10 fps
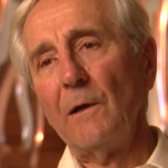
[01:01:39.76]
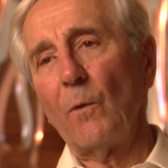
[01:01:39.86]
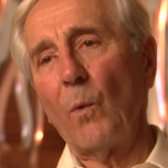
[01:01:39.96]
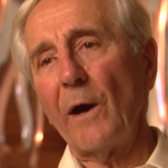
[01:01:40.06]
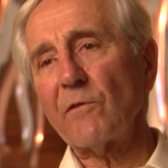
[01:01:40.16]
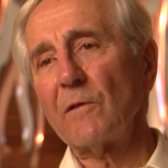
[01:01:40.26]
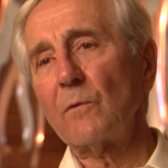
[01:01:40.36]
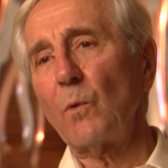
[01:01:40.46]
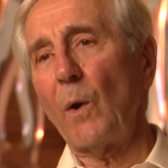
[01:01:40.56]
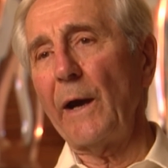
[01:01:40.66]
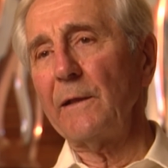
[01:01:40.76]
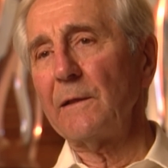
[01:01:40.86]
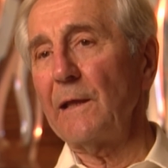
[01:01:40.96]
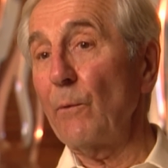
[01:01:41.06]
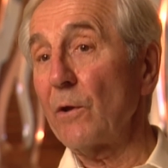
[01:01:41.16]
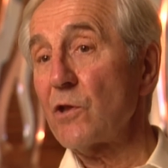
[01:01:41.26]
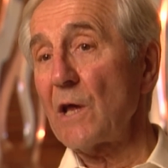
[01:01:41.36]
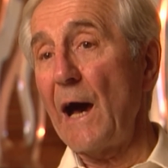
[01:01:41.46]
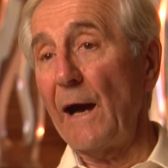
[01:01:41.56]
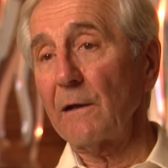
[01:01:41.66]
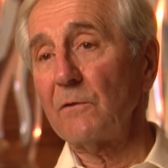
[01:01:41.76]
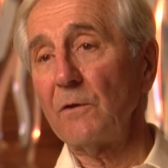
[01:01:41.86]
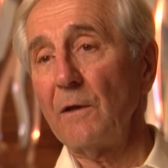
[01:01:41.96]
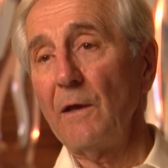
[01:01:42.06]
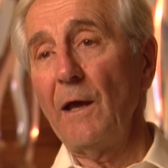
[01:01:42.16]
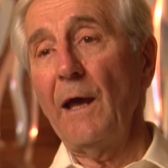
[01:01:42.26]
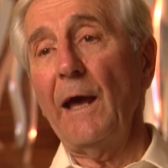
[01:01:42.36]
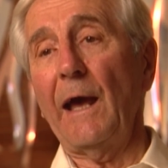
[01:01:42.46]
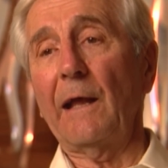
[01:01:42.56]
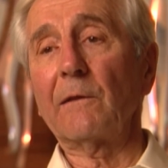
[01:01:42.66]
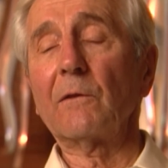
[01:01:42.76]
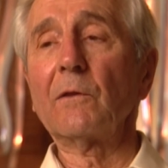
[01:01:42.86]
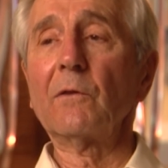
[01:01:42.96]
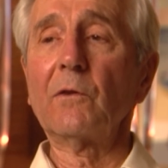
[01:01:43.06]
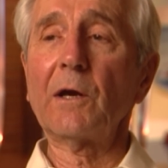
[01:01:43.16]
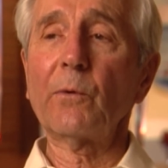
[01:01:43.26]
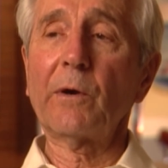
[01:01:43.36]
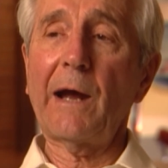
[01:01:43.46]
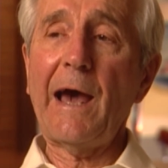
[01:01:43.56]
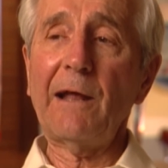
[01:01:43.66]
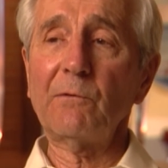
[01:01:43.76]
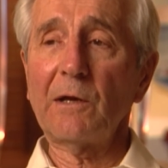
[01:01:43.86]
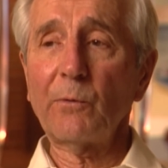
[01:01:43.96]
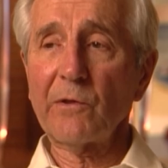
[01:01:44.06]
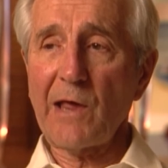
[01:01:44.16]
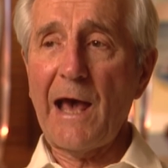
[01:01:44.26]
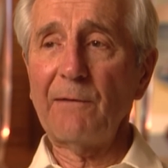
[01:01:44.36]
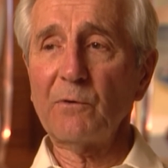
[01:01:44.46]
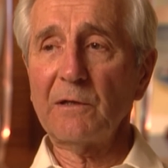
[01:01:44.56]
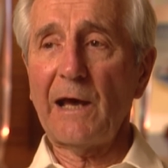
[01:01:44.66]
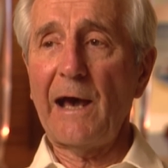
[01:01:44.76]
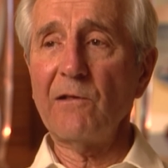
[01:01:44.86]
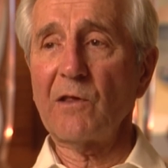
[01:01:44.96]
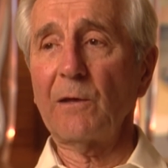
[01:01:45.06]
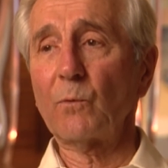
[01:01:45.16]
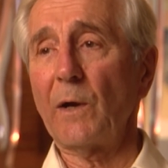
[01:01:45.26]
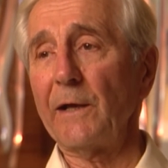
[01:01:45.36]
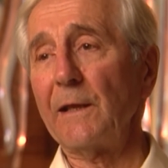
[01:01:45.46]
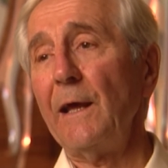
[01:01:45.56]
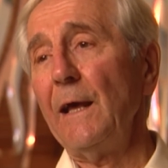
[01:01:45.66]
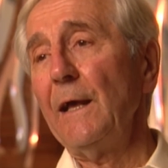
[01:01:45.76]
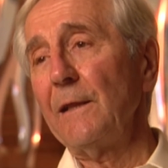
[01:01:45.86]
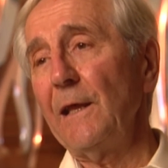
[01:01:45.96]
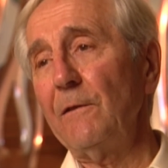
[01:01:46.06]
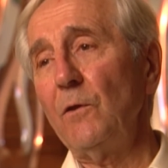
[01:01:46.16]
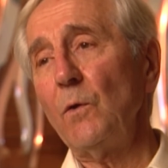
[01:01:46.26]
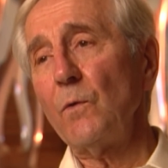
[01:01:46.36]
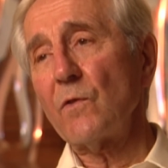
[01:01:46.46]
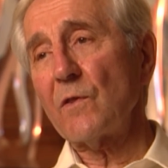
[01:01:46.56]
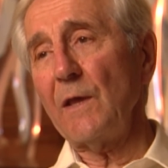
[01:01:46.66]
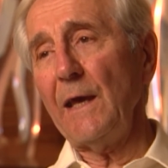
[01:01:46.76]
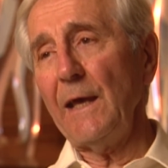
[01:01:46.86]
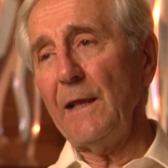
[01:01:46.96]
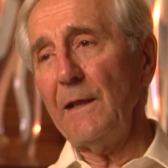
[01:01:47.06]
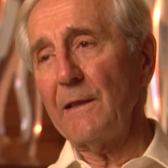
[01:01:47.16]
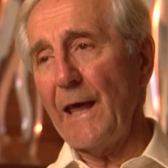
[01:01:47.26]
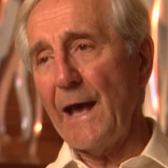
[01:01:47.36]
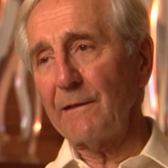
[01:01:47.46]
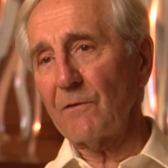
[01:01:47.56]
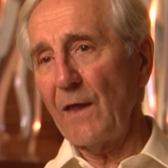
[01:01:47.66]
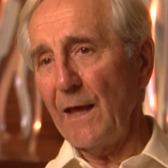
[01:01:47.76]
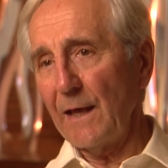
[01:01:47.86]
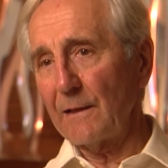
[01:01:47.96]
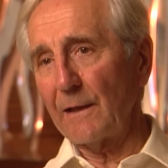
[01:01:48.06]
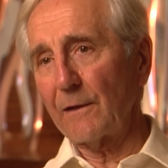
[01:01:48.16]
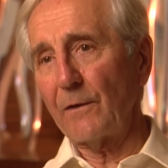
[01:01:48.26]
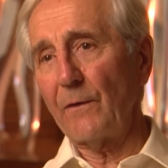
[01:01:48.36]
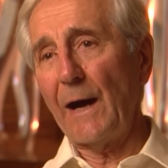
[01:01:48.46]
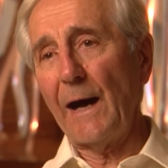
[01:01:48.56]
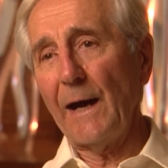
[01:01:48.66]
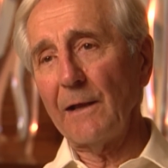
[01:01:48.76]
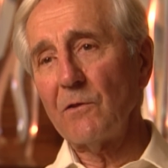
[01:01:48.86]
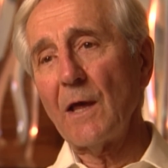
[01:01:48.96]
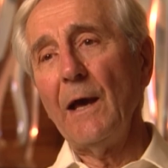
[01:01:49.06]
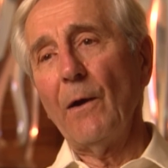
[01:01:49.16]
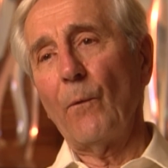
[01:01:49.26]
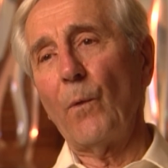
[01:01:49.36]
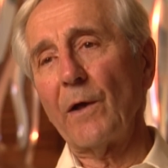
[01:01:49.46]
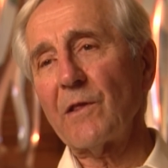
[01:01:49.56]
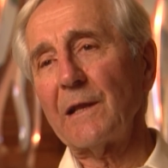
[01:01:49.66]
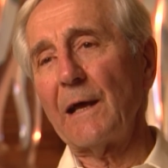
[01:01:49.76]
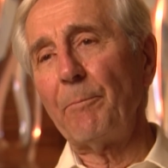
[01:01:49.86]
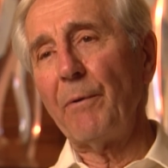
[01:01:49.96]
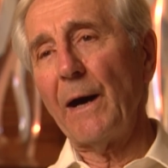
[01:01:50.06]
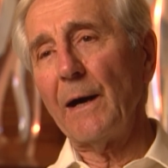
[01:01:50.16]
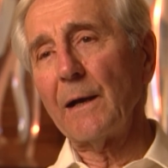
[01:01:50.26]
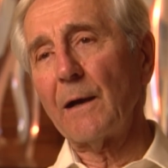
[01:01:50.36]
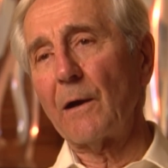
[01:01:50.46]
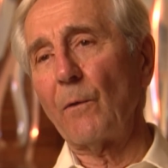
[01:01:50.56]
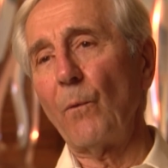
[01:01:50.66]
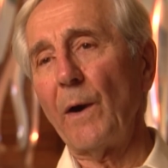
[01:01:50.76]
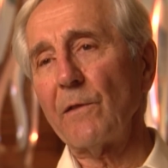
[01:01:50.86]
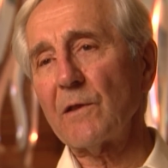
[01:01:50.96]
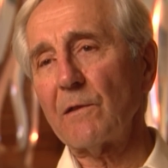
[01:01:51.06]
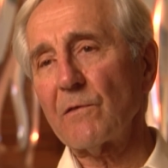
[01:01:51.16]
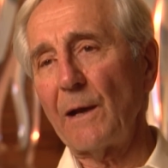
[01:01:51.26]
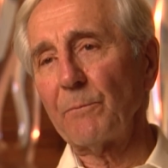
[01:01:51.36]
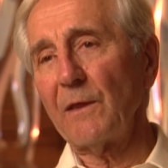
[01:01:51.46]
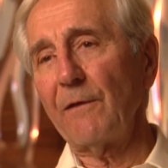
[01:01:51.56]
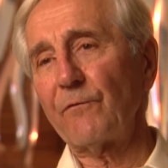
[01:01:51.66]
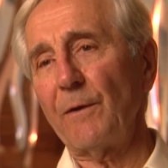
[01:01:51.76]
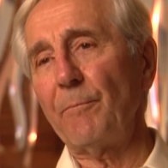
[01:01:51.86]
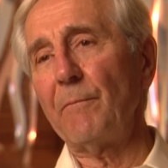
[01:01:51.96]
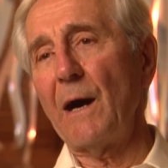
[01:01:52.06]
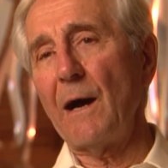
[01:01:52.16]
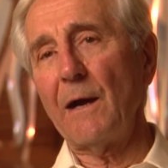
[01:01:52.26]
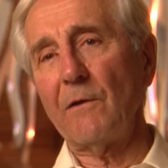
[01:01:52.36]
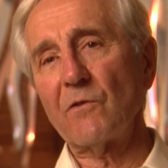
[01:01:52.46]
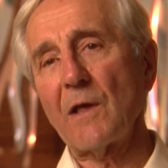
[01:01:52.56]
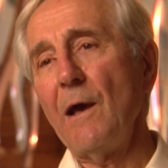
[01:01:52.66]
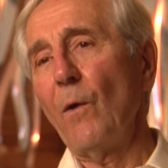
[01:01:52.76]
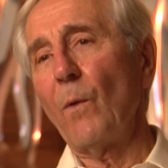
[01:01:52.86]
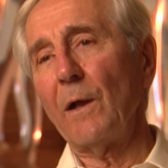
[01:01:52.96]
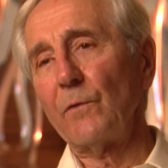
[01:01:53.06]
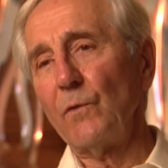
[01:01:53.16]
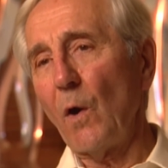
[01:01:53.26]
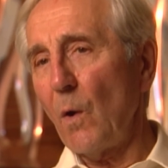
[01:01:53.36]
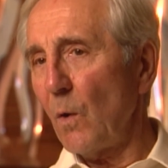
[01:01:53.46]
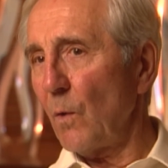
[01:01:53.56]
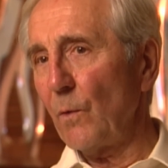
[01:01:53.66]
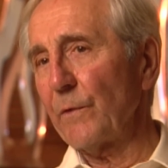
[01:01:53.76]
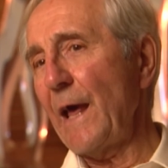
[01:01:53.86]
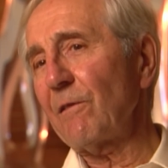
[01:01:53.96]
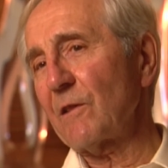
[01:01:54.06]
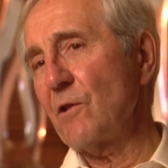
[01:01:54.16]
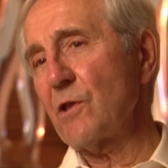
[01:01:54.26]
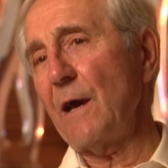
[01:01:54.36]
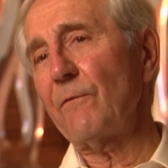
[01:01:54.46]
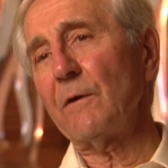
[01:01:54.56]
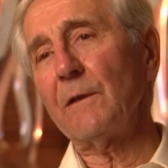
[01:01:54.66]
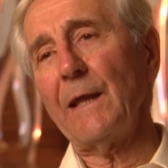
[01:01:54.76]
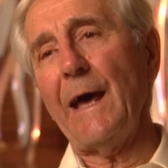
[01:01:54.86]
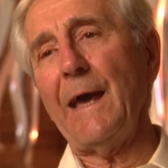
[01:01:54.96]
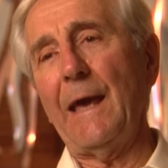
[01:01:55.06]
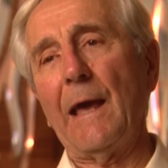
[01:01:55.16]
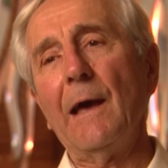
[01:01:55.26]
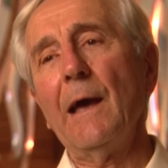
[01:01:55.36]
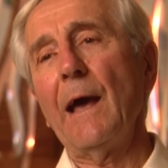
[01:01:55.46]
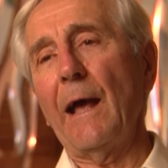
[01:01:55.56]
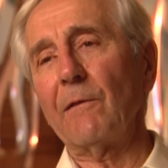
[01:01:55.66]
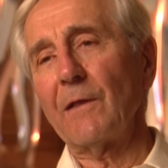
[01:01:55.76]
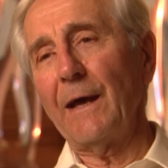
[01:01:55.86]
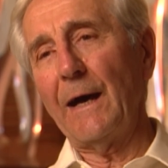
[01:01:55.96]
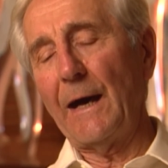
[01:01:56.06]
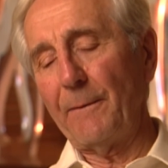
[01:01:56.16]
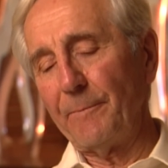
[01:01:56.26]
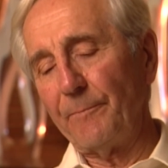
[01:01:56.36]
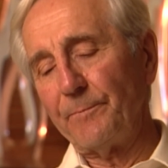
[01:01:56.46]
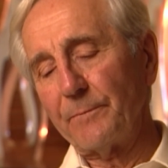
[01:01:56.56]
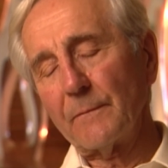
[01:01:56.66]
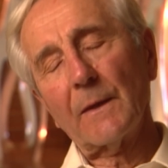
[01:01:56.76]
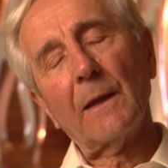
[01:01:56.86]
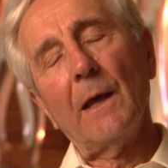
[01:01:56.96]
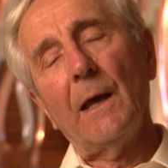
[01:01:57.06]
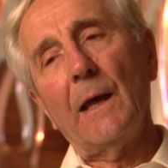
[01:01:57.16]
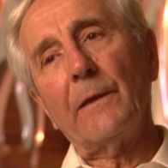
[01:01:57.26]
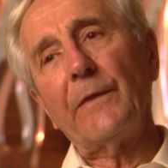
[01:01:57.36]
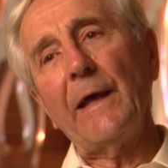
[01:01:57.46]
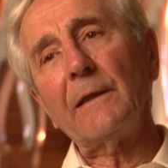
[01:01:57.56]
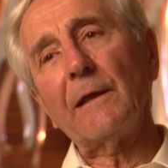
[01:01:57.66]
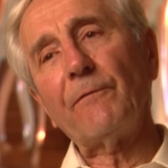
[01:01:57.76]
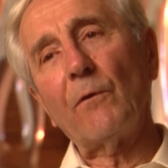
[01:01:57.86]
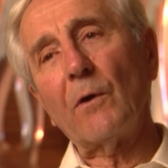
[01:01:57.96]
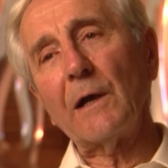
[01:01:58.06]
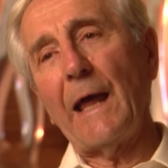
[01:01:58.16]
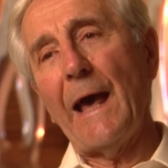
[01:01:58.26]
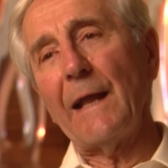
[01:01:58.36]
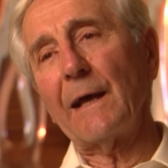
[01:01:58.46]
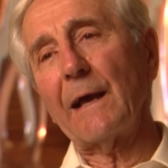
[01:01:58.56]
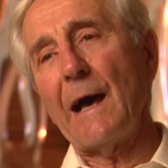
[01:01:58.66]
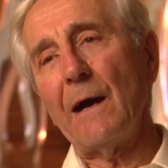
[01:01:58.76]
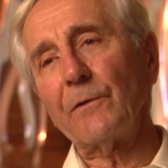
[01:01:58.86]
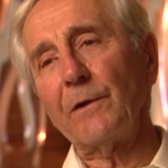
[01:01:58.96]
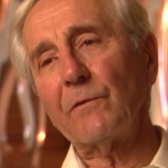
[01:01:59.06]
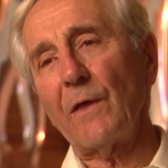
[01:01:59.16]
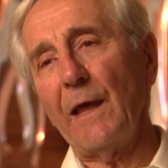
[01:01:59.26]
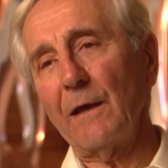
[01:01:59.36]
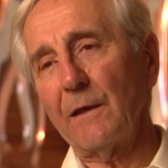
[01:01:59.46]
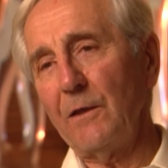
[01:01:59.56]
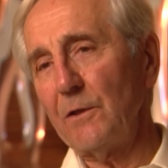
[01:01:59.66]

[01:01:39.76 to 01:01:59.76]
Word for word: wasn't quite, they were shocked. And there was advertising run. Did you see that thing in the garage? Was it a bug or was it something from Mars? Well, no, that's the Chevrolet. And then the Ford had a counter thing, you